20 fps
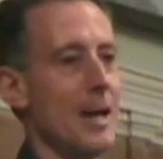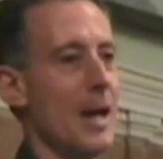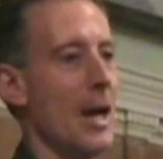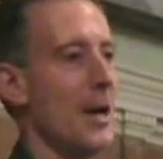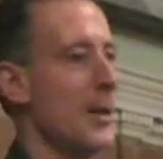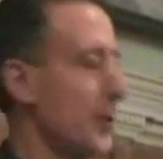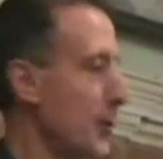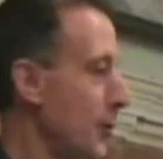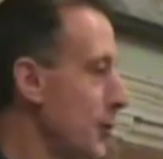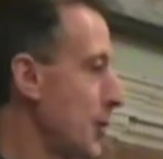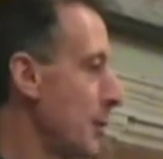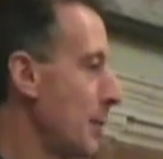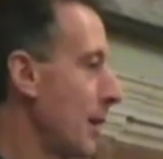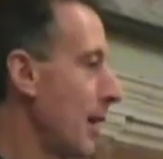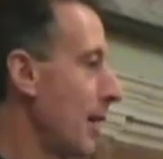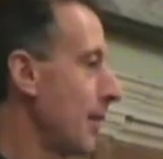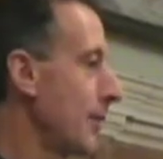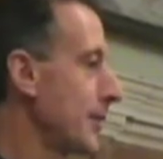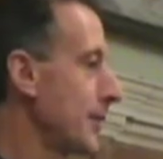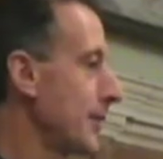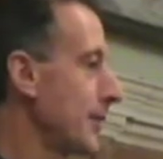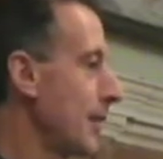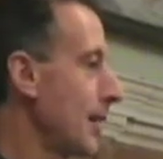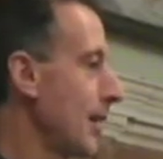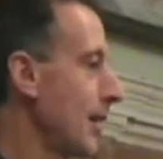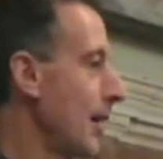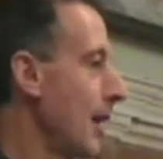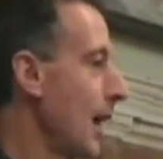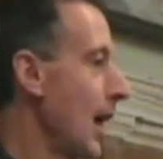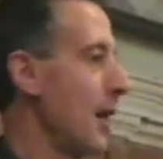A huge amount.
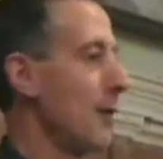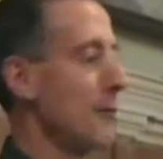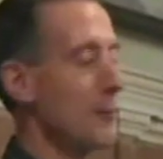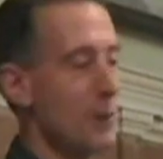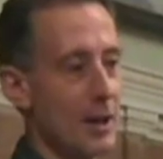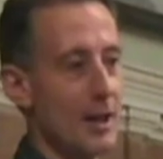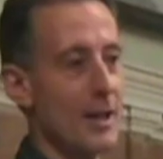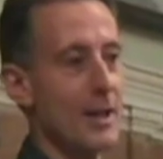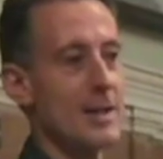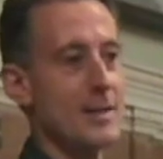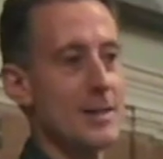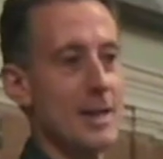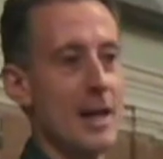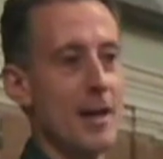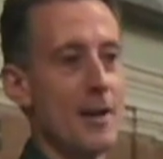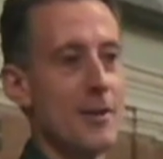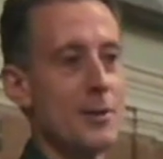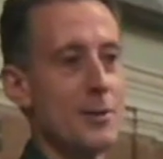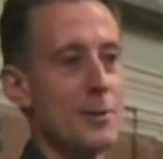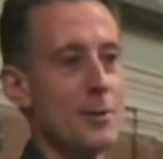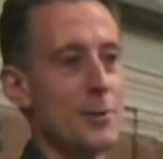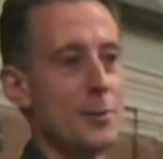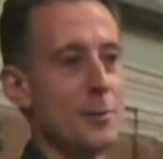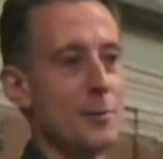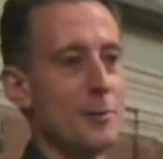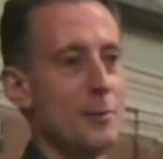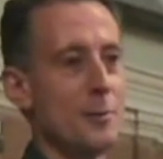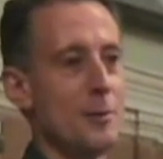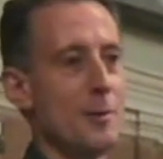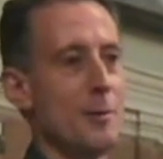And it really is down
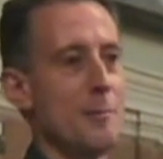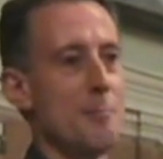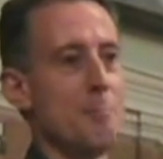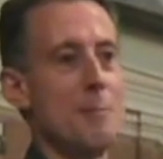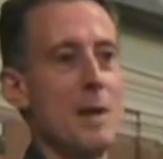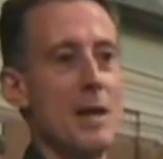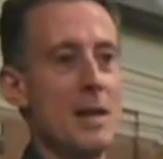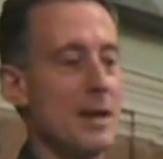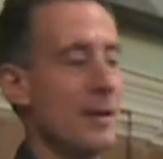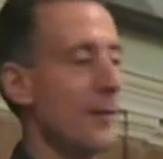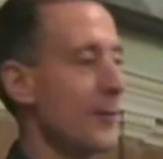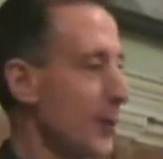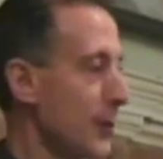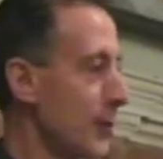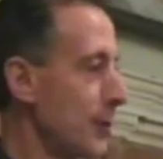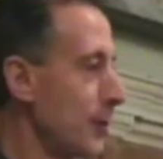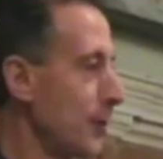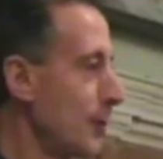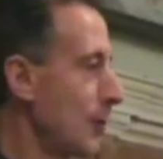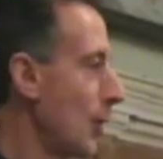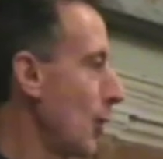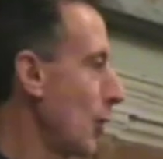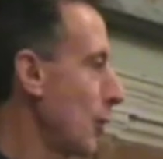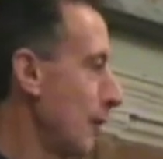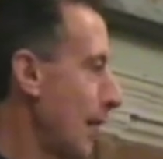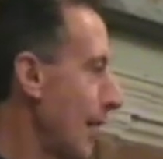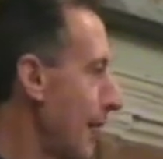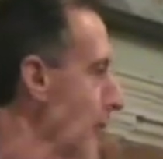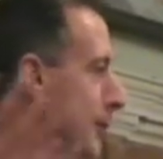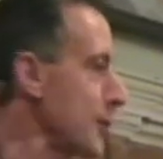to many of you who I look
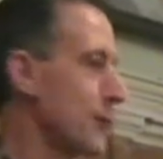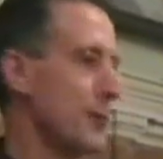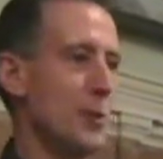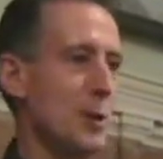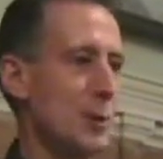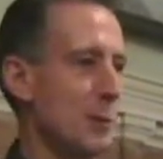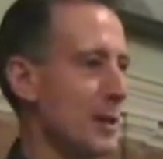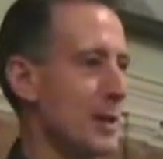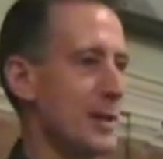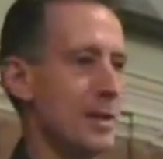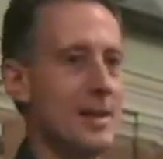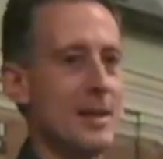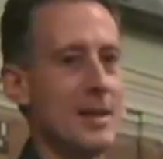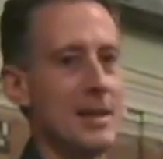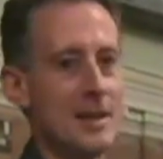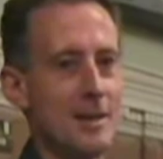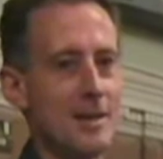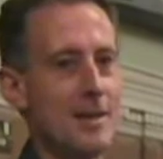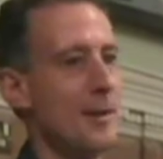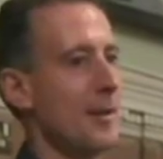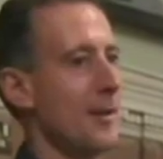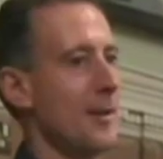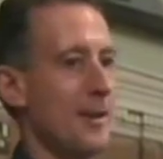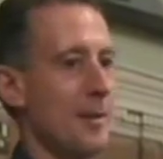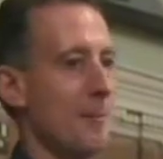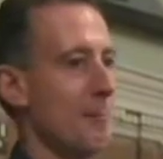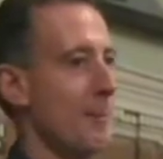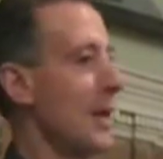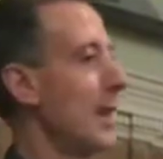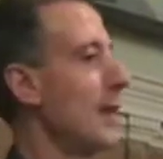around this room and see
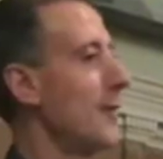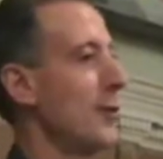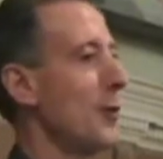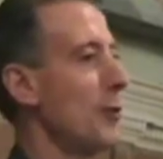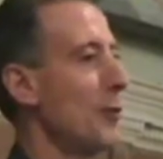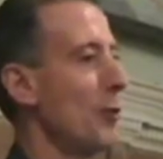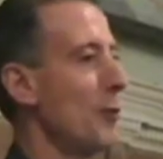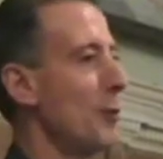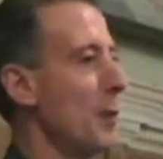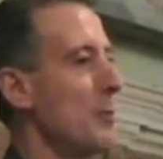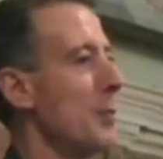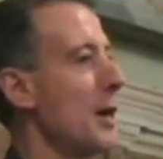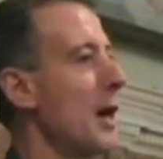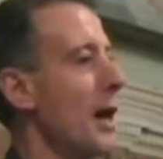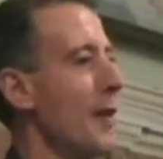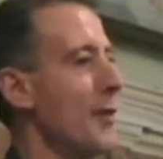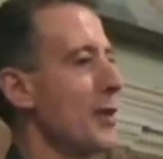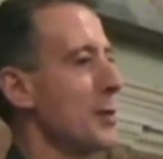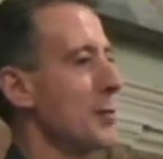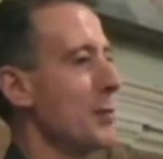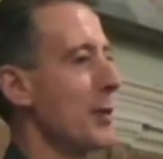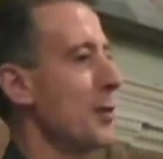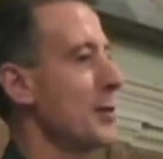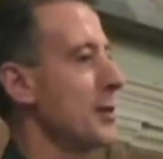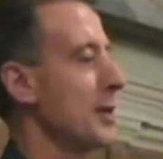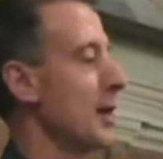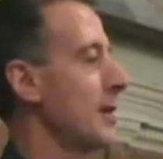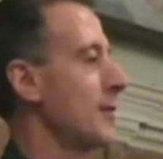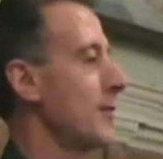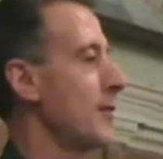many of you who have been part of
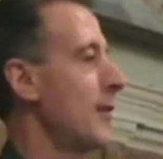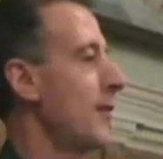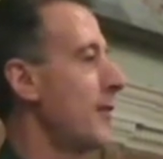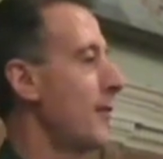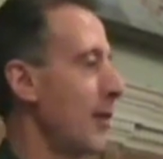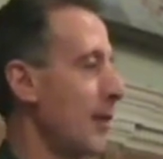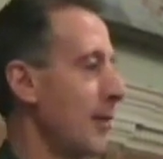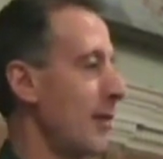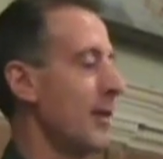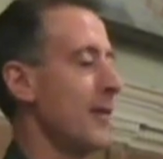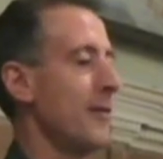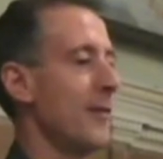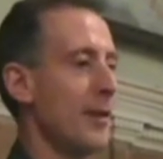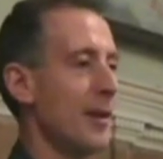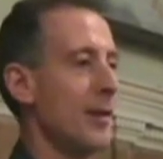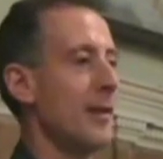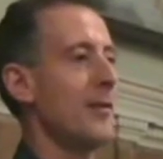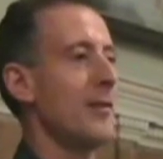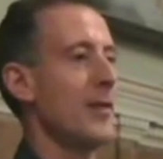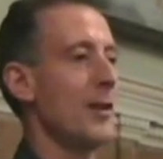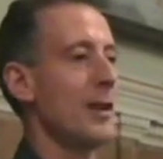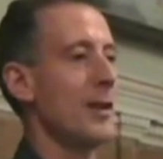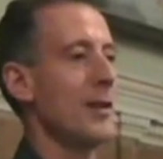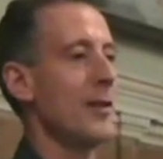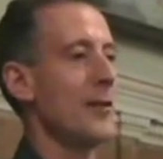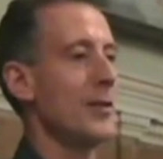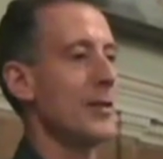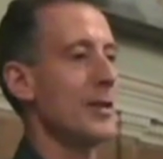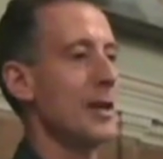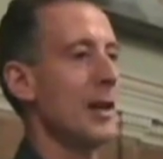this process for a very, very, very
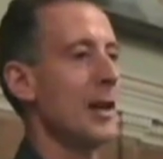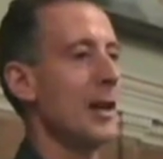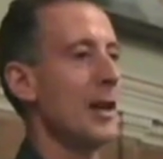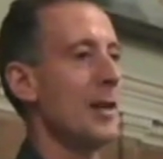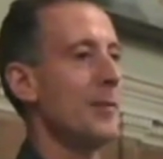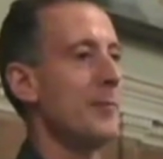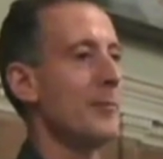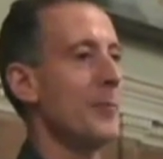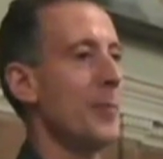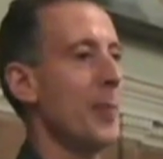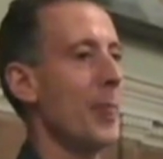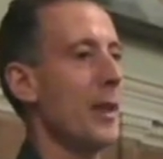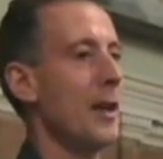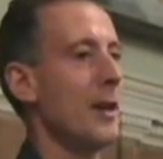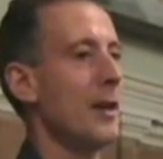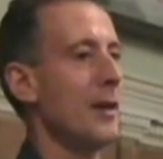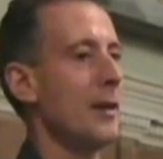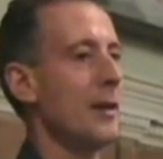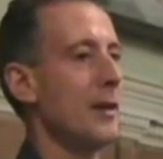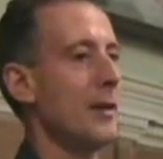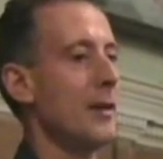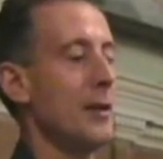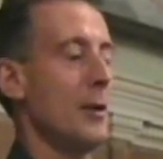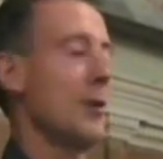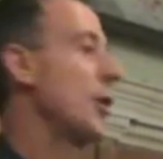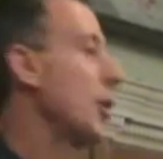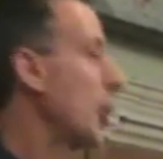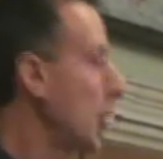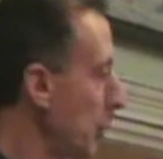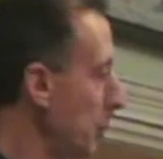long
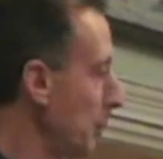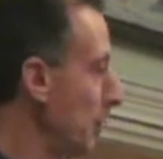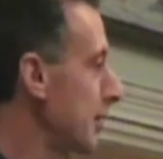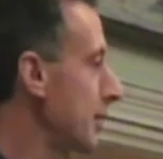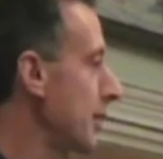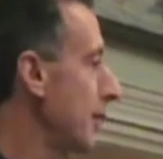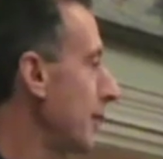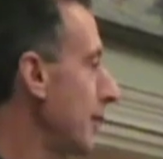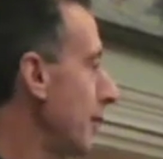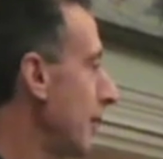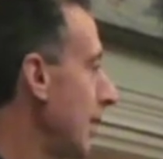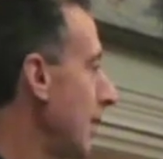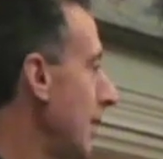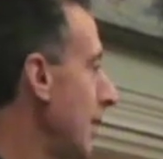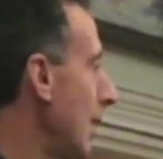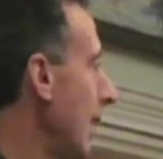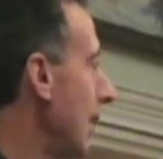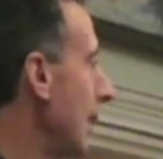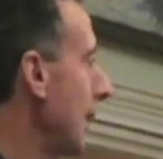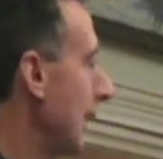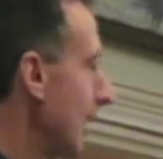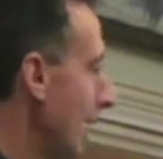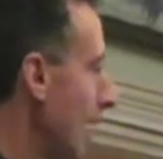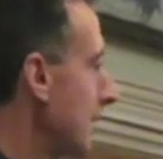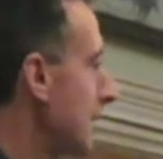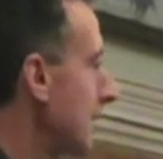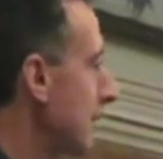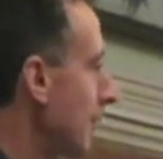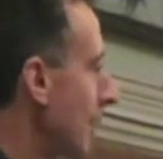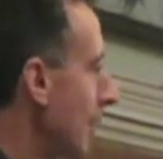time. Cumulatively and
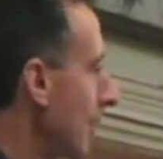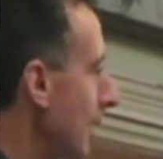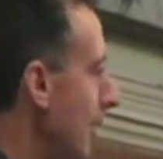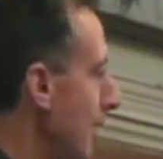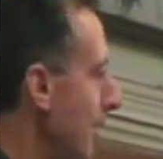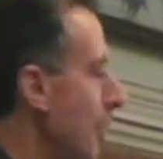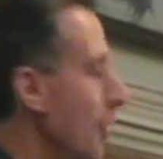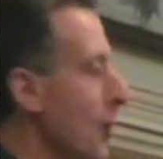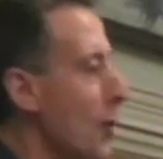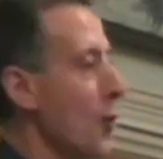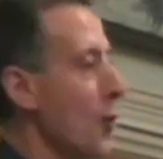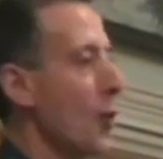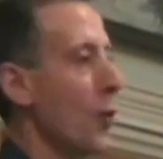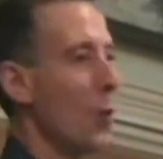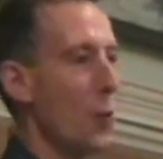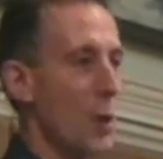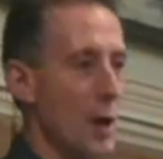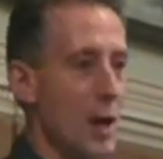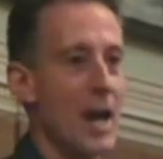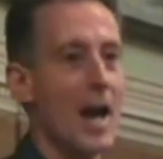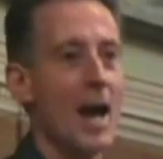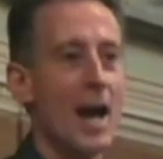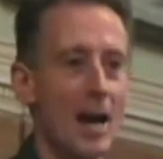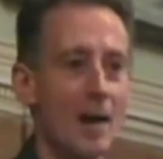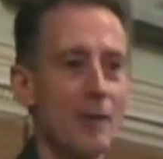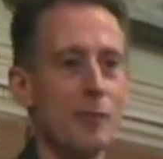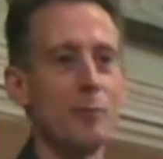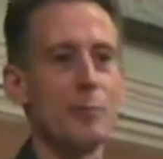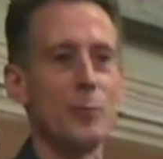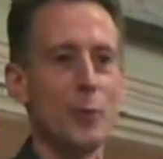collectively, we
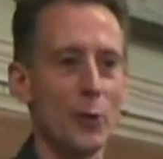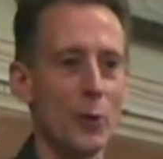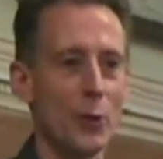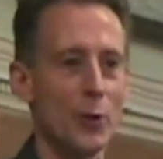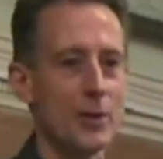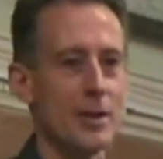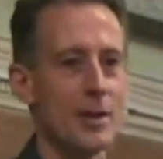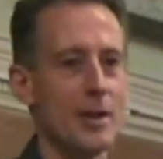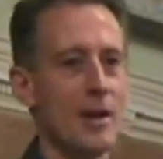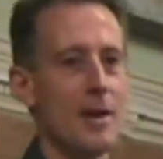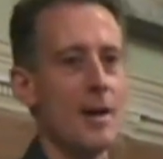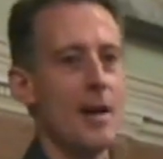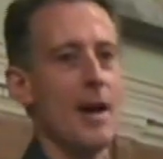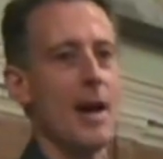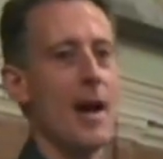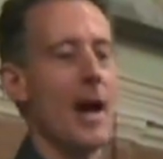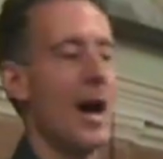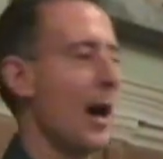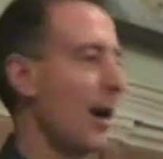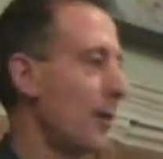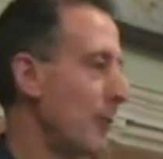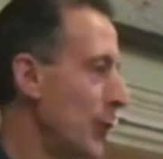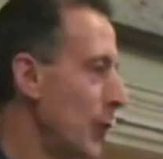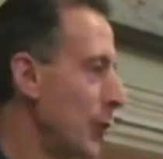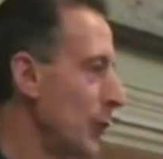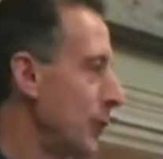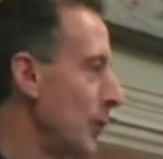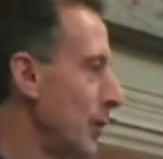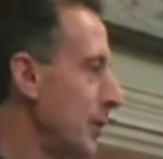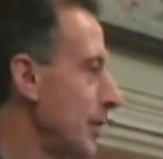have brought our
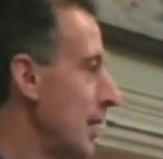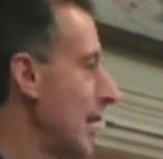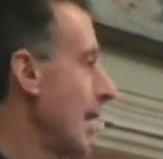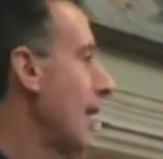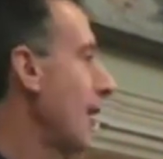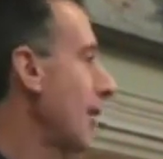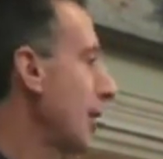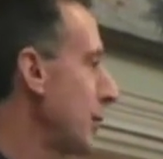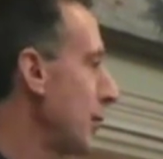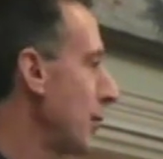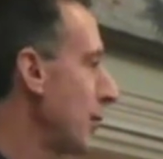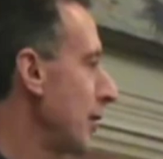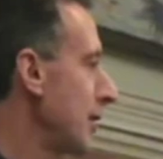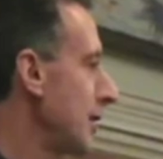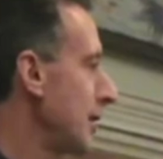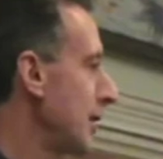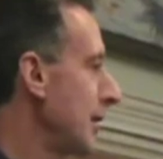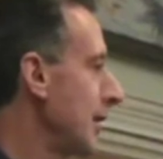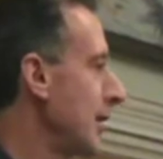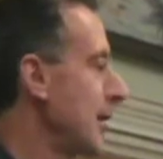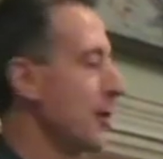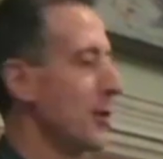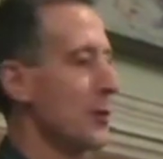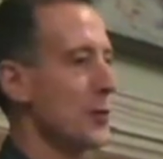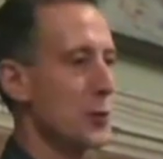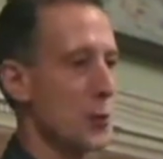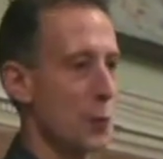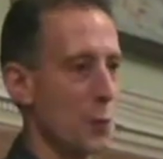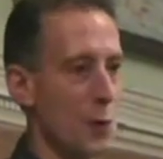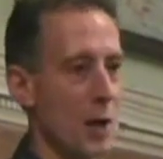movement and our community
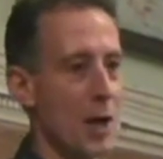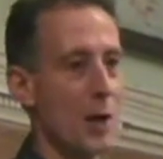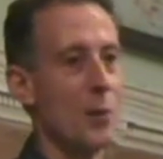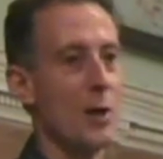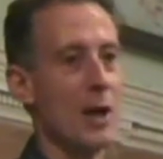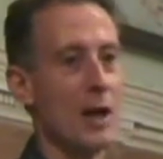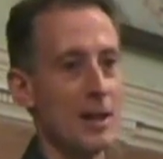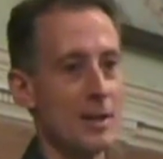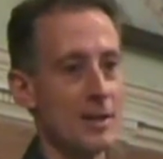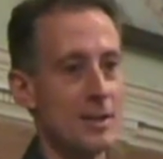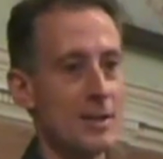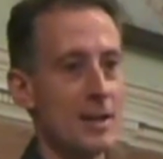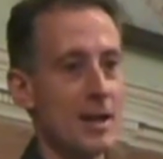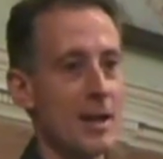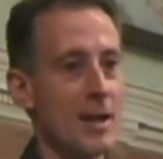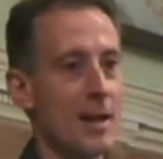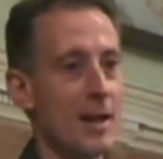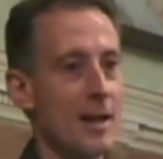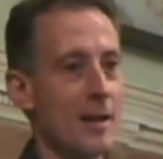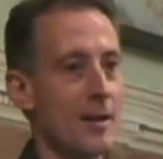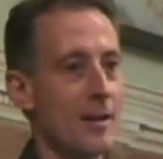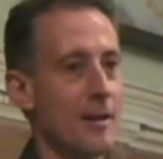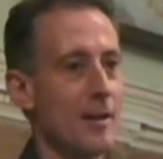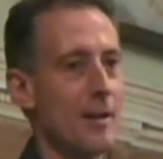to where we are today.